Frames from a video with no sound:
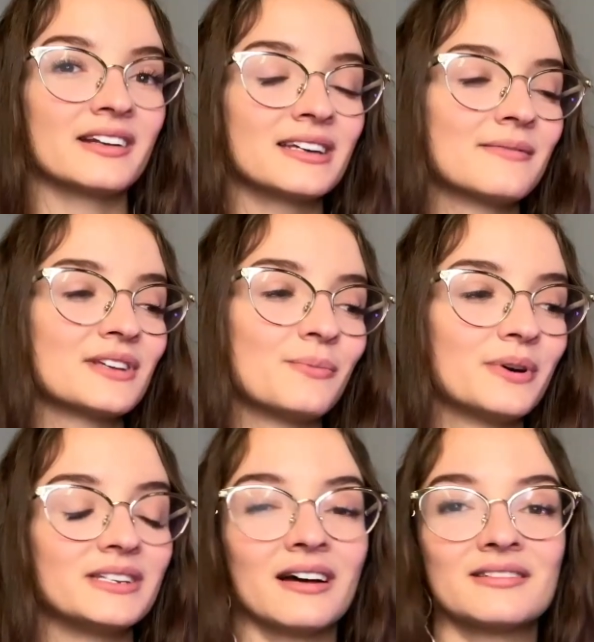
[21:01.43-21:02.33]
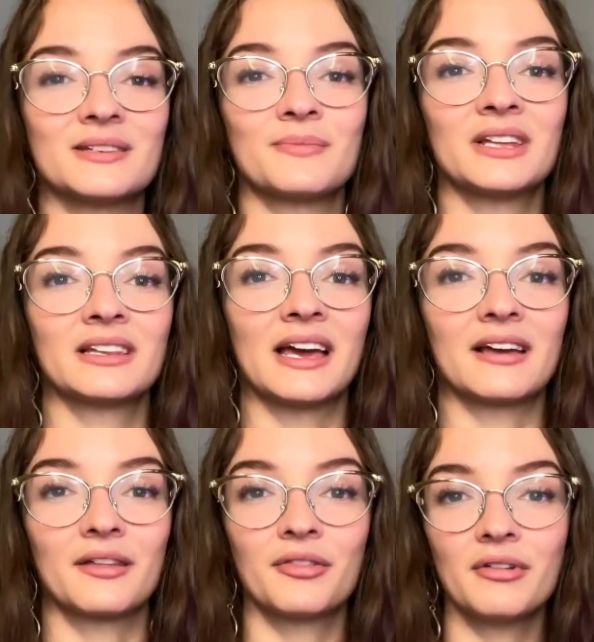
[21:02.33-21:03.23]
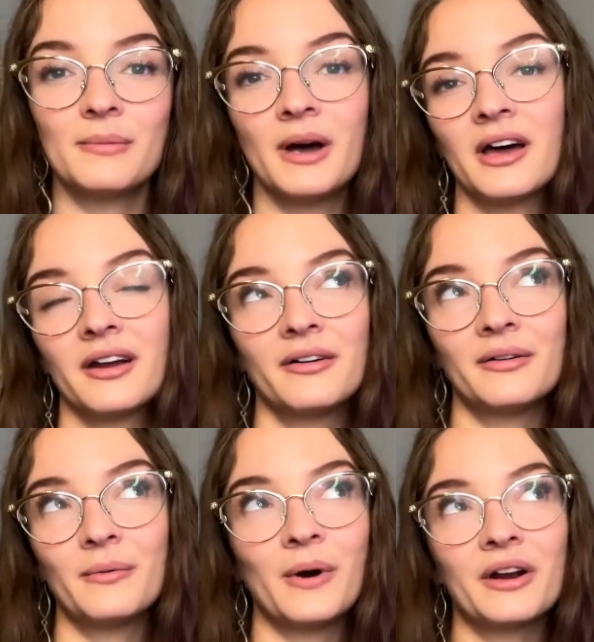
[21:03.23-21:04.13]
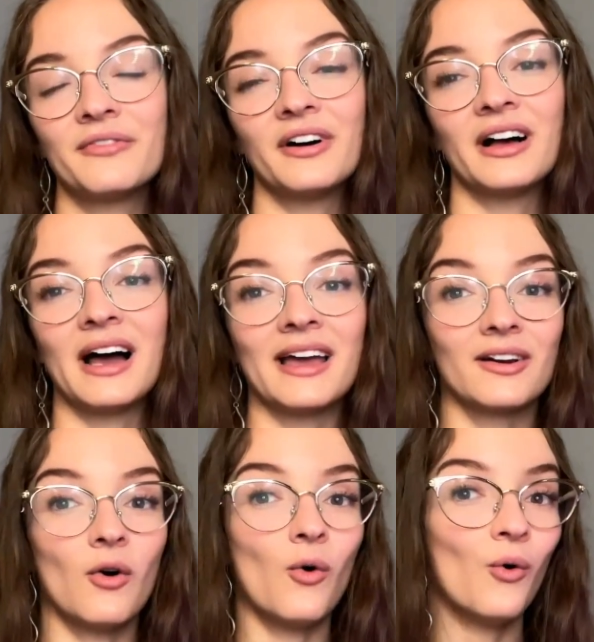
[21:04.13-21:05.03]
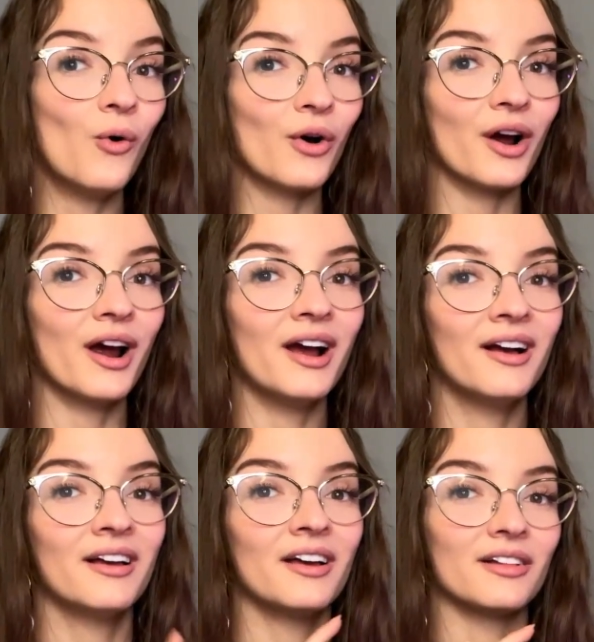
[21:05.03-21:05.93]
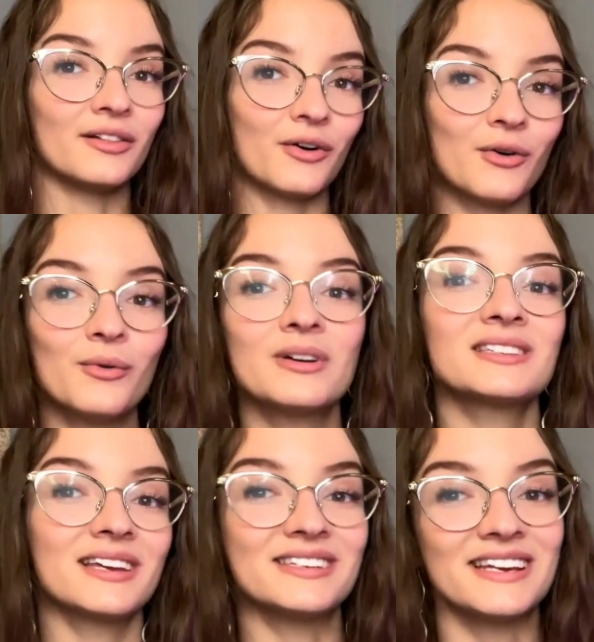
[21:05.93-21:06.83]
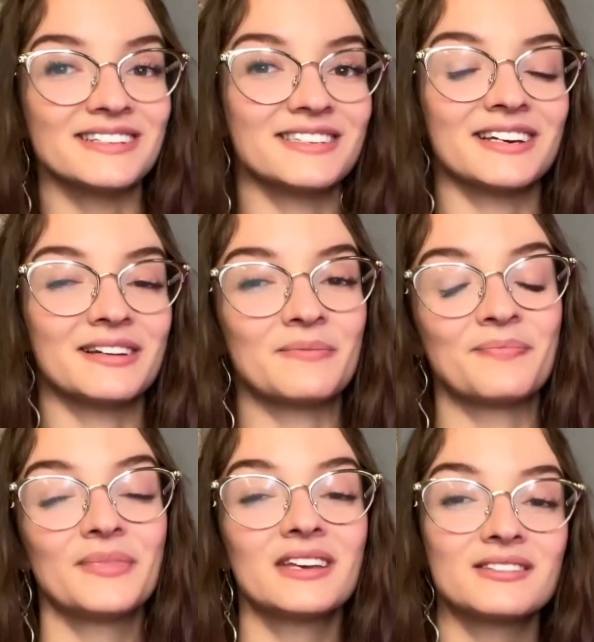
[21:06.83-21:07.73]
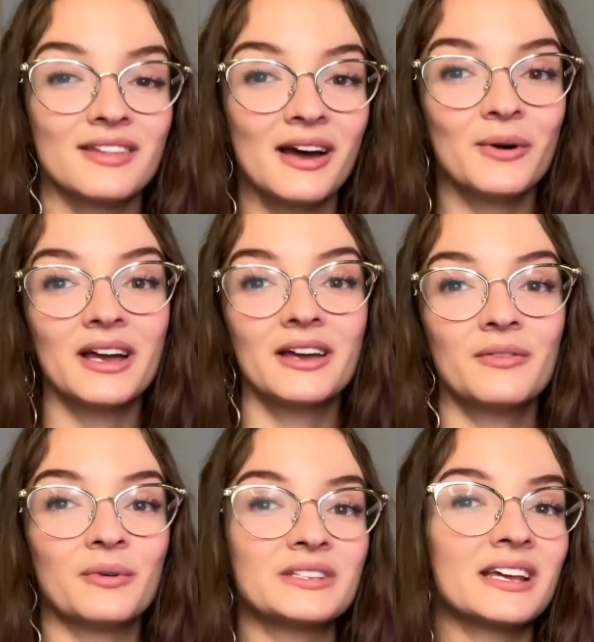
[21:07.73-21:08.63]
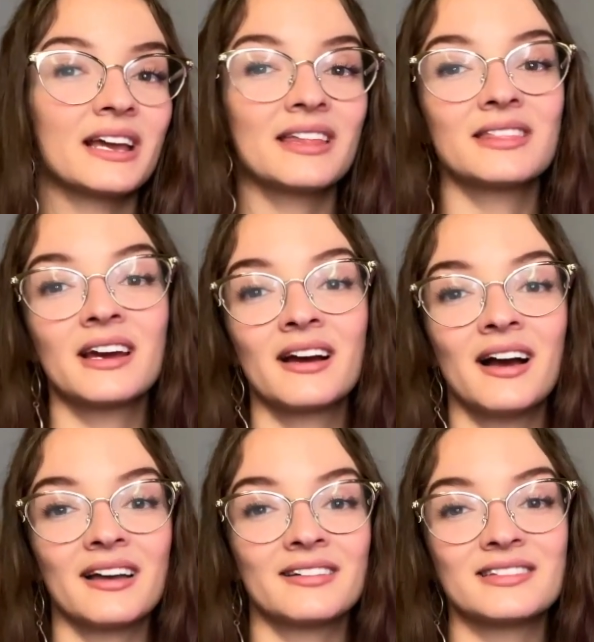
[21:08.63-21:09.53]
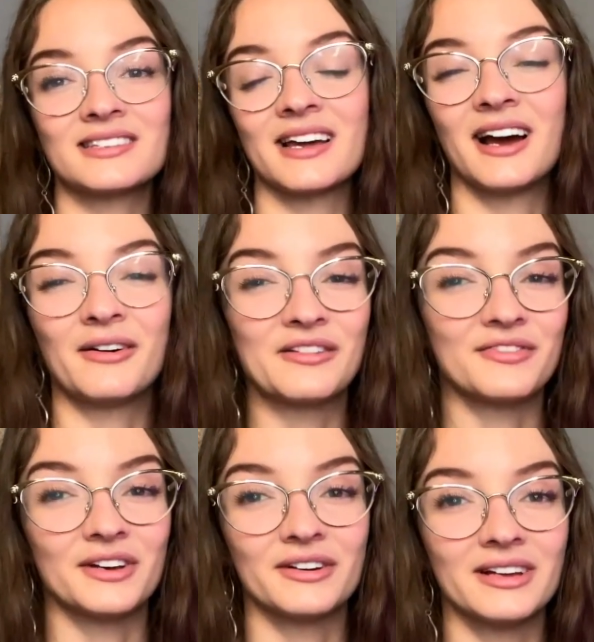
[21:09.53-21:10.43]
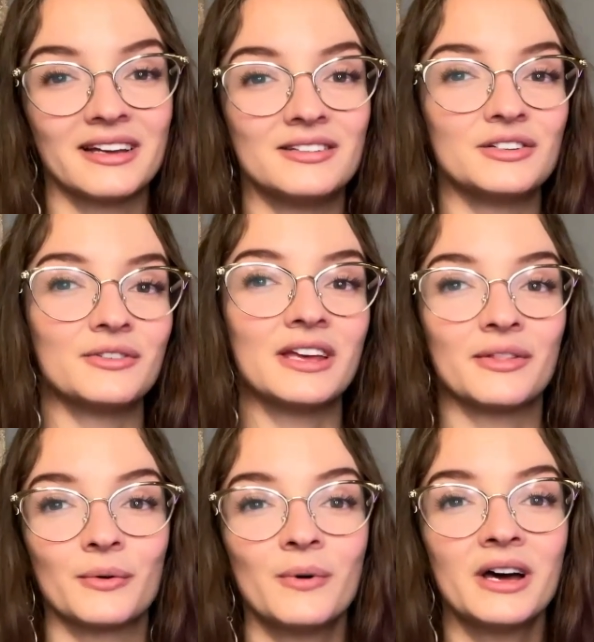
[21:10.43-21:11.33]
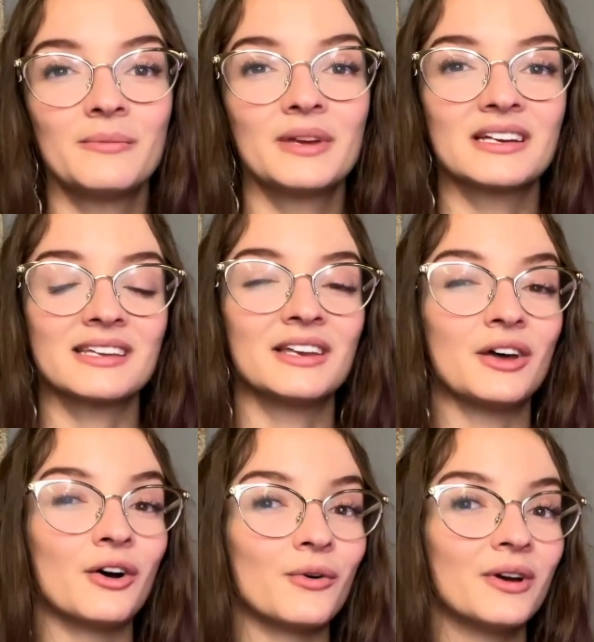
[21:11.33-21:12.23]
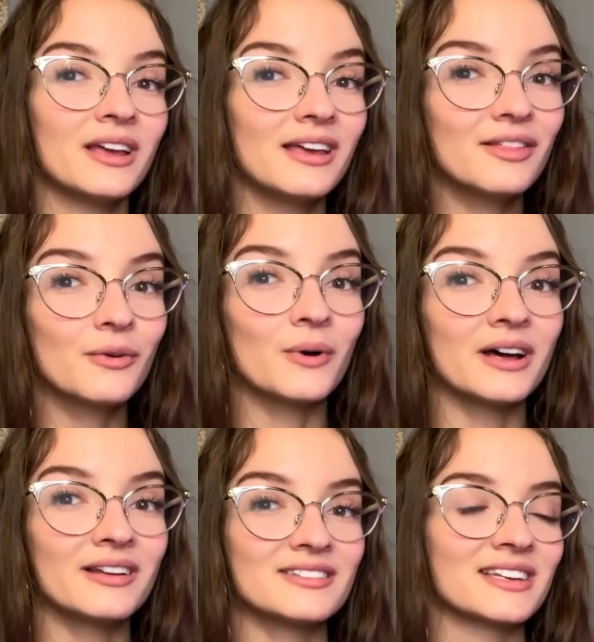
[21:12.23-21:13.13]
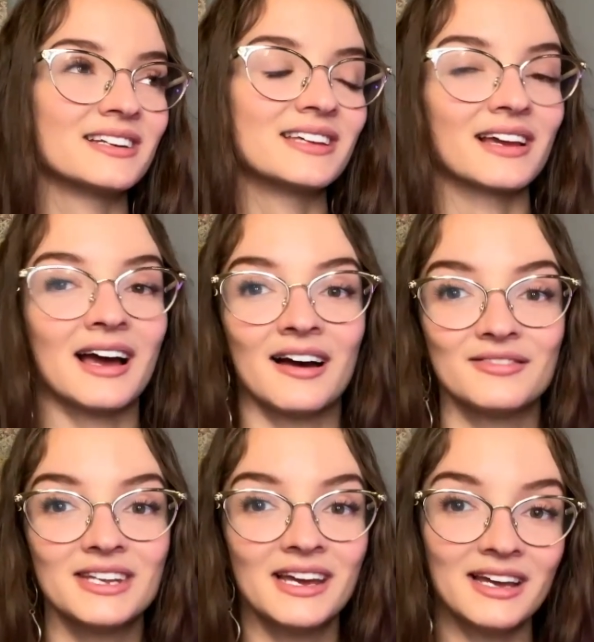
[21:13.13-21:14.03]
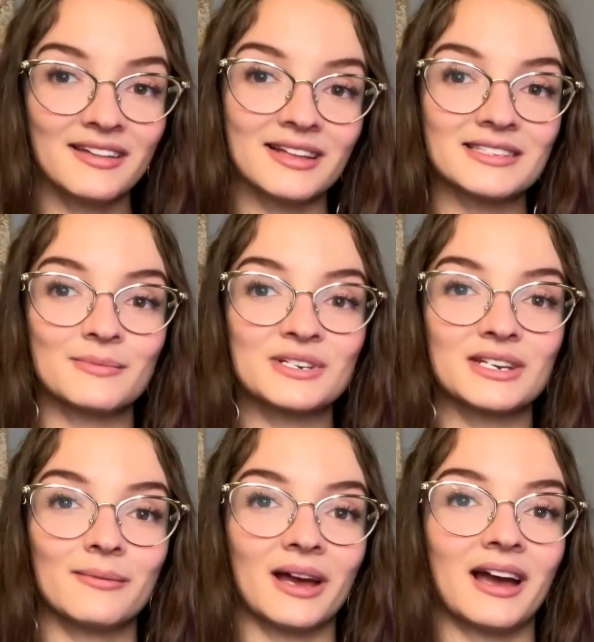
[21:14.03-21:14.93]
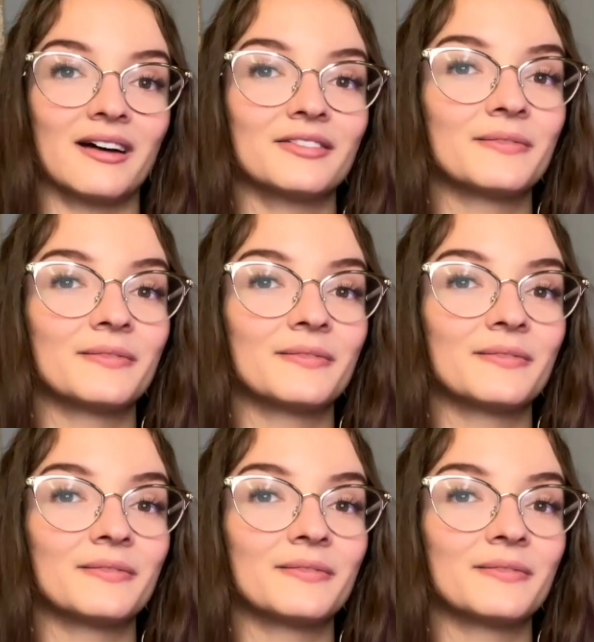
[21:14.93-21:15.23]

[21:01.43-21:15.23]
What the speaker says: times I'll put down something like 3-mile waterfall hike or local whiskey tasting. So that way, once I get there, I can decide how I feel and do either one, because I know either one is going to take a half day and that's how much time I have.